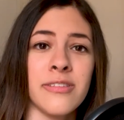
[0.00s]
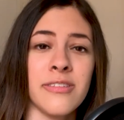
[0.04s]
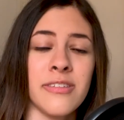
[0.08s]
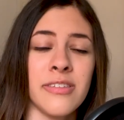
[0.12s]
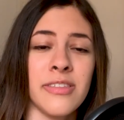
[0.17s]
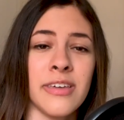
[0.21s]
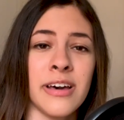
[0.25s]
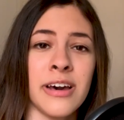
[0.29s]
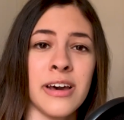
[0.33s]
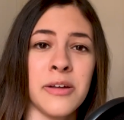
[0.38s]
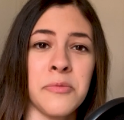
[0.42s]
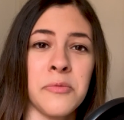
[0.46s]
to
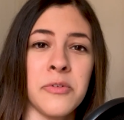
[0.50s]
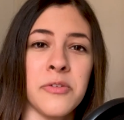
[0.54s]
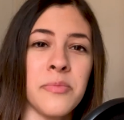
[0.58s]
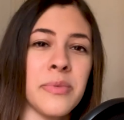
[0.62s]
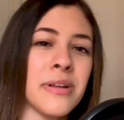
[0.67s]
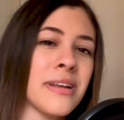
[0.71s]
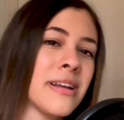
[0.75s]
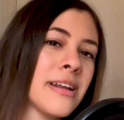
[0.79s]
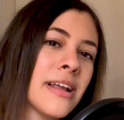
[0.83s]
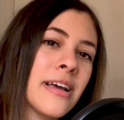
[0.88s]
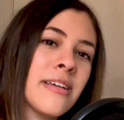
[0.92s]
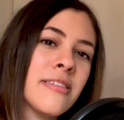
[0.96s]
that would have been
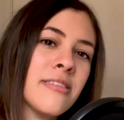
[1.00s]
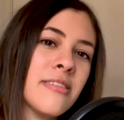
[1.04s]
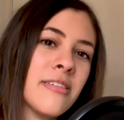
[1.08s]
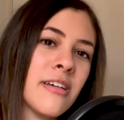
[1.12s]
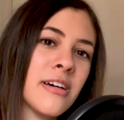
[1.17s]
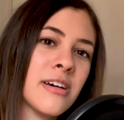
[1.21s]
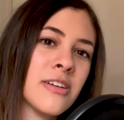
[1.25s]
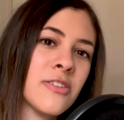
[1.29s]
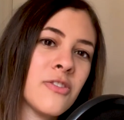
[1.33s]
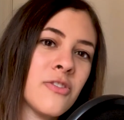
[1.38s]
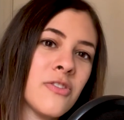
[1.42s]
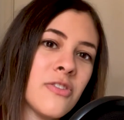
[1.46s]
a nice
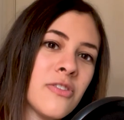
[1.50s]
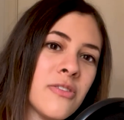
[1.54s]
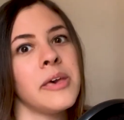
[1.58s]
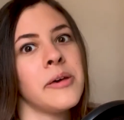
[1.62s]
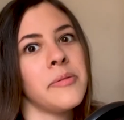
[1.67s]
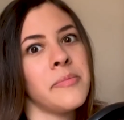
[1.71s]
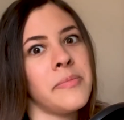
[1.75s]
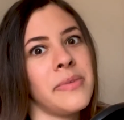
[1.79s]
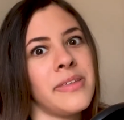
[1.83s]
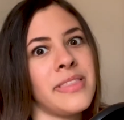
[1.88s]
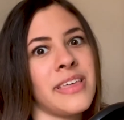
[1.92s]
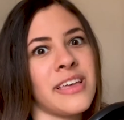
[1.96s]
touch,
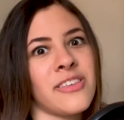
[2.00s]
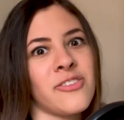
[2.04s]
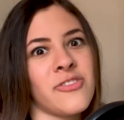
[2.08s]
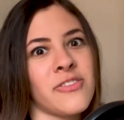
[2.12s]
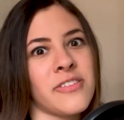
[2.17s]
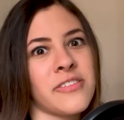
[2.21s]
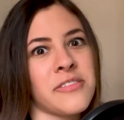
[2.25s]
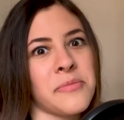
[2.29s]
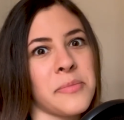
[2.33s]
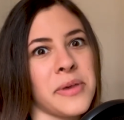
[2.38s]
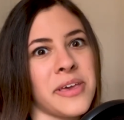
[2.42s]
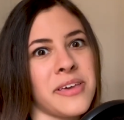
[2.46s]
but that's
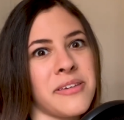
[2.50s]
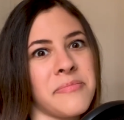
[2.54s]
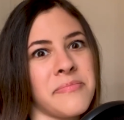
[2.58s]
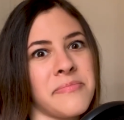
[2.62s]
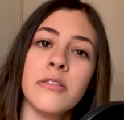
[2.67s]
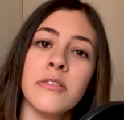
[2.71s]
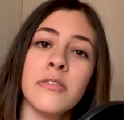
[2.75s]
just me.